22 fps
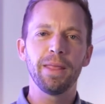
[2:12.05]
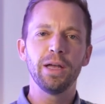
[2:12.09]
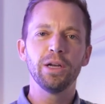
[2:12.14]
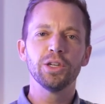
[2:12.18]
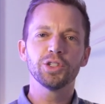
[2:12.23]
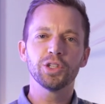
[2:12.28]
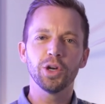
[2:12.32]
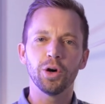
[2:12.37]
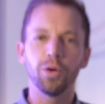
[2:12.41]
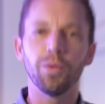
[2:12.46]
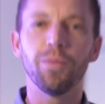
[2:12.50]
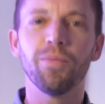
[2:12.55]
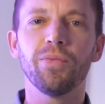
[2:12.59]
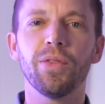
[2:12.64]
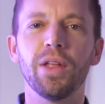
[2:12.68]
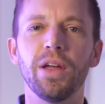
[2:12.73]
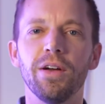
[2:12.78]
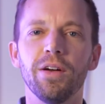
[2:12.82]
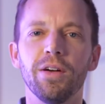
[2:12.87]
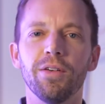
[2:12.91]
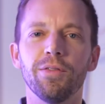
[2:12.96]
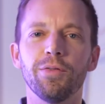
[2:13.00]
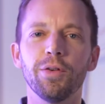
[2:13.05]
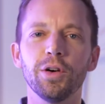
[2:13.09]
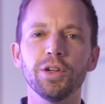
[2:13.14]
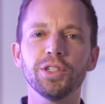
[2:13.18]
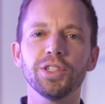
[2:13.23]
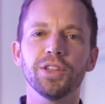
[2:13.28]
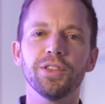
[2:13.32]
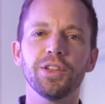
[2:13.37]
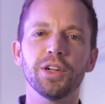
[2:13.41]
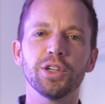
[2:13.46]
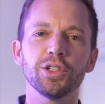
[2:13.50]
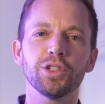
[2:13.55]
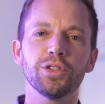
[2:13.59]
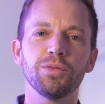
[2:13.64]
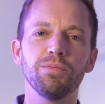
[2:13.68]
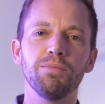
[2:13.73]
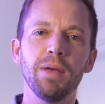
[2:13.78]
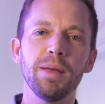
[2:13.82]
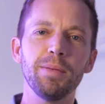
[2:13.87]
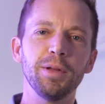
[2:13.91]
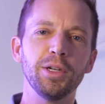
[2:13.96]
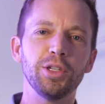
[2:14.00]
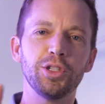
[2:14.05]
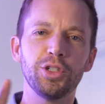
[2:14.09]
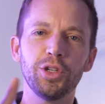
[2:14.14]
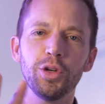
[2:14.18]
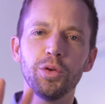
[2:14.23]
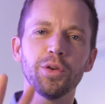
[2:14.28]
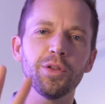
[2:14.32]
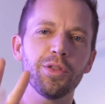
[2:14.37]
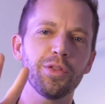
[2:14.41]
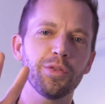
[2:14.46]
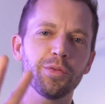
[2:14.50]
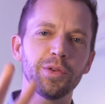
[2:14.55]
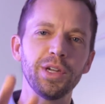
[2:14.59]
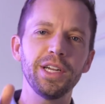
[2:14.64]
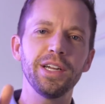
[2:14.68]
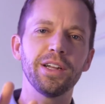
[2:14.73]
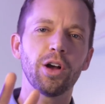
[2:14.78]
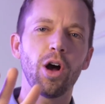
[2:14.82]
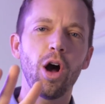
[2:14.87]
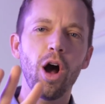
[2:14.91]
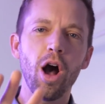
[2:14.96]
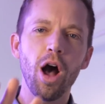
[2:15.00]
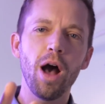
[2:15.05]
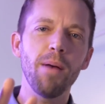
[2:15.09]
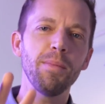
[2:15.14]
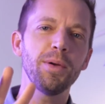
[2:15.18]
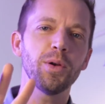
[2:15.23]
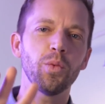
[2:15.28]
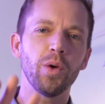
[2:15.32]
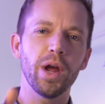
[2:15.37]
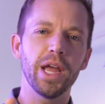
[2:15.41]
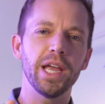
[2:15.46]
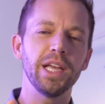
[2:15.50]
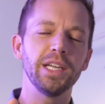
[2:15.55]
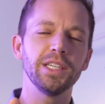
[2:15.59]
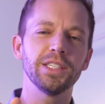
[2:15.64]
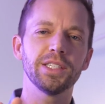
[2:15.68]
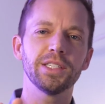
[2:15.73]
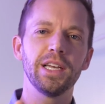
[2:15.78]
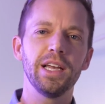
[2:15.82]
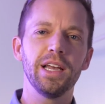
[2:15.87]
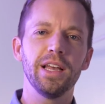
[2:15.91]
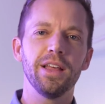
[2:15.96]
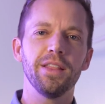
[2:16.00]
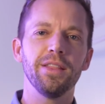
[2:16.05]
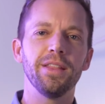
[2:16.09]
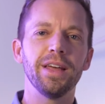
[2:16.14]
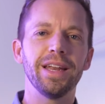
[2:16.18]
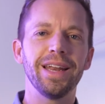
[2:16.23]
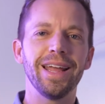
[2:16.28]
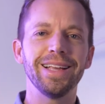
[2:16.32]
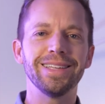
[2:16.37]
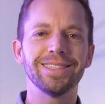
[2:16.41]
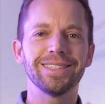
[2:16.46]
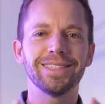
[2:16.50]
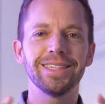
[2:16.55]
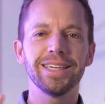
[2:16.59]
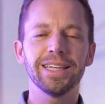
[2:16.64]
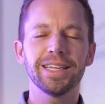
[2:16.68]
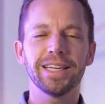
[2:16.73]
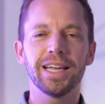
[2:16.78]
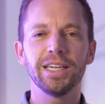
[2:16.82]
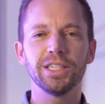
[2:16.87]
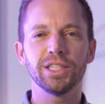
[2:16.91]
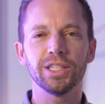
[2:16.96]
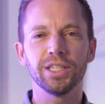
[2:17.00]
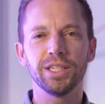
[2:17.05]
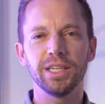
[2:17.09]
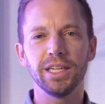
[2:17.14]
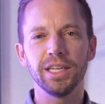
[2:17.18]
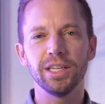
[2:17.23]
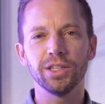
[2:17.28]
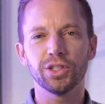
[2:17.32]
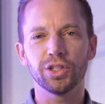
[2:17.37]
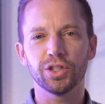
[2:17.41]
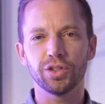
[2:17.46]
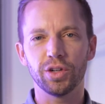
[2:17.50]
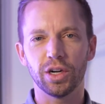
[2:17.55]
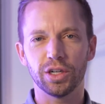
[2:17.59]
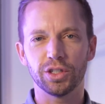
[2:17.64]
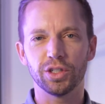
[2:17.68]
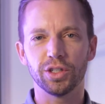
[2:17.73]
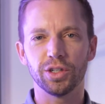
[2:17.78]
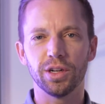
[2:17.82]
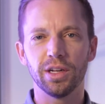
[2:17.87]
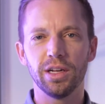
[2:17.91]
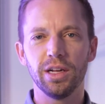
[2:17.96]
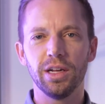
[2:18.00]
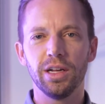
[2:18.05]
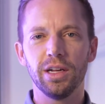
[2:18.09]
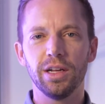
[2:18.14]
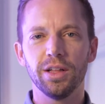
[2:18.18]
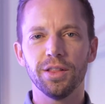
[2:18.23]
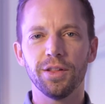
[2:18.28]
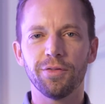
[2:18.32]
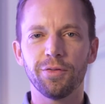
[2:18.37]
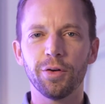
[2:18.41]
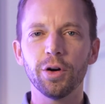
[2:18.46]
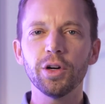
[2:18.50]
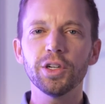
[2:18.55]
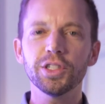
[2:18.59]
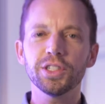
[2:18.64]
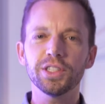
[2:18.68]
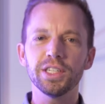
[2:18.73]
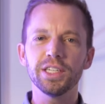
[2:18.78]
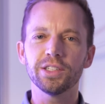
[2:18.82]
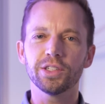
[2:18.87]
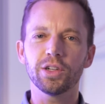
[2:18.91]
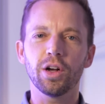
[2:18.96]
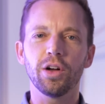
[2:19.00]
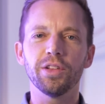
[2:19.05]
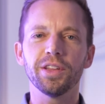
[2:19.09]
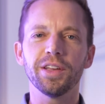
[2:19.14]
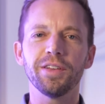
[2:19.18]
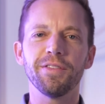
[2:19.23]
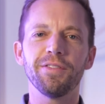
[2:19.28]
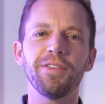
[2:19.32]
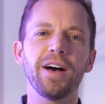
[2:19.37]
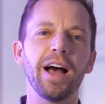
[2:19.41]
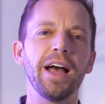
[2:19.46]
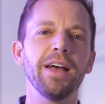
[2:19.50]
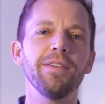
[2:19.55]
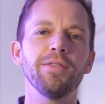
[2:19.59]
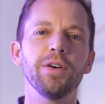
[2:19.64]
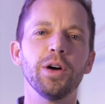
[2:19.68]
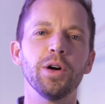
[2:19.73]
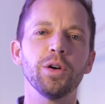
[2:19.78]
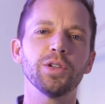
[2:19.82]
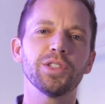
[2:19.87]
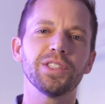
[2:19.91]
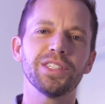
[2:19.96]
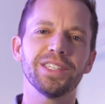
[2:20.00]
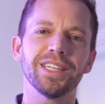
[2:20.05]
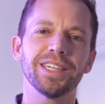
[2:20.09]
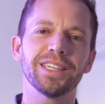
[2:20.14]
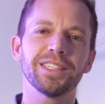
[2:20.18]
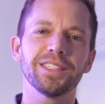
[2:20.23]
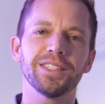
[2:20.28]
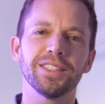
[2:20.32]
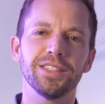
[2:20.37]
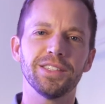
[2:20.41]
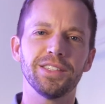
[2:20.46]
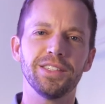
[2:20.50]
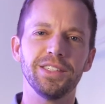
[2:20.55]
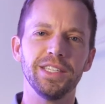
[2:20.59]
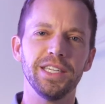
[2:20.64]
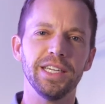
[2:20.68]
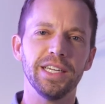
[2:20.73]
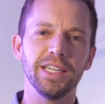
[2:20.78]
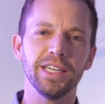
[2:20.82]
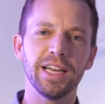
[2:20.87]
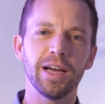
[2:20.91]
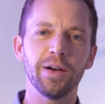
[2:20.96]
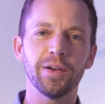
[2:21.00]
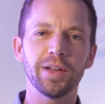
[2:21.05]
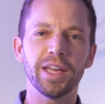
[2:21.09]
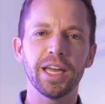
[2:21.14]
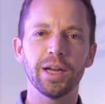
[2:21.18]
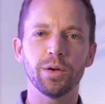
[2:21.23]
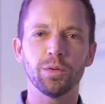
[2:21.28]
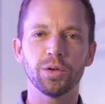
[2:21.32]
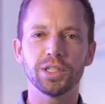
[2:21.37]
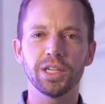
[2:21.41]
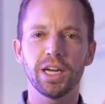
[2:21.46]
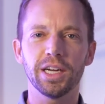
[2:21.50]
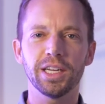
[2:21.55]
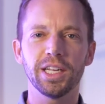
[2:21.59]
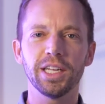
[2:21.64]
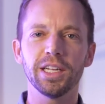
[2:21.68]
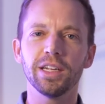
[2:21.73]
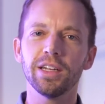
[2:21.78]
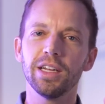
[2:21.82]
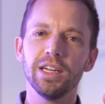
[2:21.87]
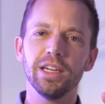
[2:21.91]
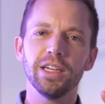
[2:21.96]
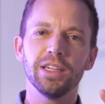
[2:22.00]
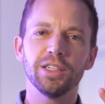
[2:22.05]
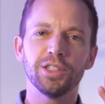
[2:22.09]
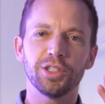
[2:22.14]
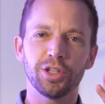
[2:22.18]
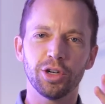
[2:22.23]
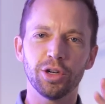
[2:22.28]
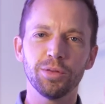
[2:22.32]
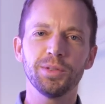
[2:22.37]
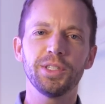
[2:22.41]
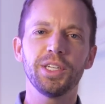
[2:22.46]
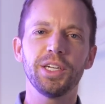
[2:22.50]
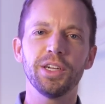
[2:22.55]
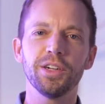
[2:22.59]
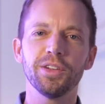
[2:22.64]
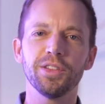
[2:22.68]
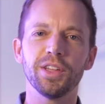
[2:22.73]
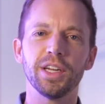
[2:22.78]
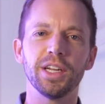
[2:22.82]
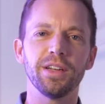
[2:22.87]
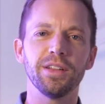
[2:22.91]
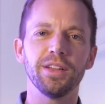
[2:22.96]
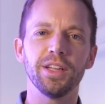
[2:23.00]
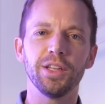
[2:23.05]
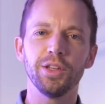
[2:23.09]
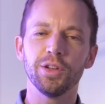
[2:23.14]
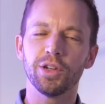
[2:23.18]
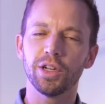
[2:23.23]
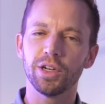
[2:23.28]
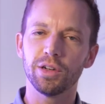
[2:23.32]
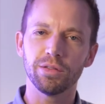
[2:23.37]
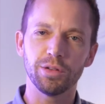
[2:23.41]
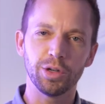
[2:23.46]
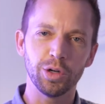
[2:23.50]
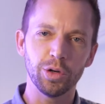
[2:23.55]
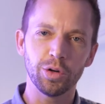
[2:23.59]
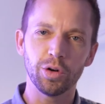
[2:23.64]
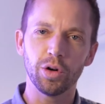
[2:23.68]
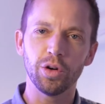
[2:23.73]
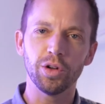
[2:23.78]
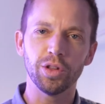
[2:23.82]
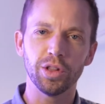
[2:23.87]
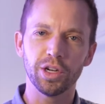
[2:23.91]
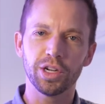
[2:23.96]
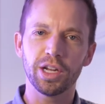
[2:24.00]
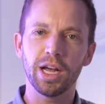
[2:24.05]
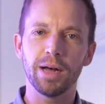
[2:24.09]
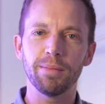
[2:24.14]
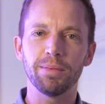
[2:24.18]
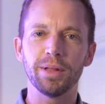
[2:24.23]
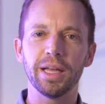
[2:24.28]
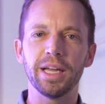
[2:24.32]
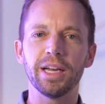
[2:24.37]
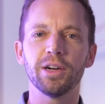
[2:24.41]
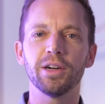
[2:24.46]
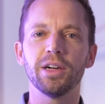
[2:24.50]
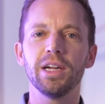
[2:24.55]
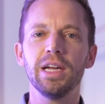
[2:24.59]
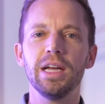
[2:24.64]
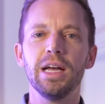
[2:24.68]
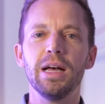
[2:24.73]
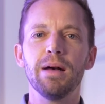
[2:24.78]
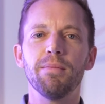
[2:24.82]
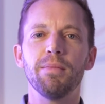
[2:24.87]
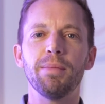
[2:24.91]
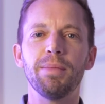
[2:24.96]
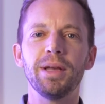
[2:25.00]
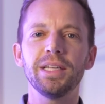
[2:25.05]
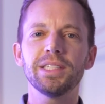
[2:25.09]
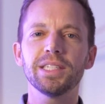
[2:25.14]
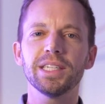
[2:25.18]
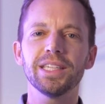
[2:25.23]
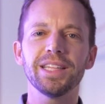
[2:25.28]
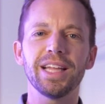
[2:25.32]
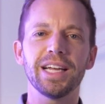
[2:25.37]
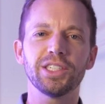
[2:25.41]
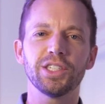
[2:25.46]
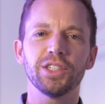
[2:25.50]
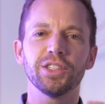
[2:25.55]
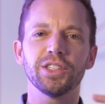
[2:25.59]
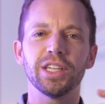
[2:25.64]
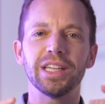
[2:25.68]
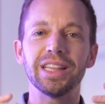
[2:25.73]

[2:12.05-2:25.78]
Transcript: So first, there's maybe 2 or 3 common ways that a syndication is structured. The first is called a 506C. Now again, we're talking terms here that you can Google and look up later, but basically that's just a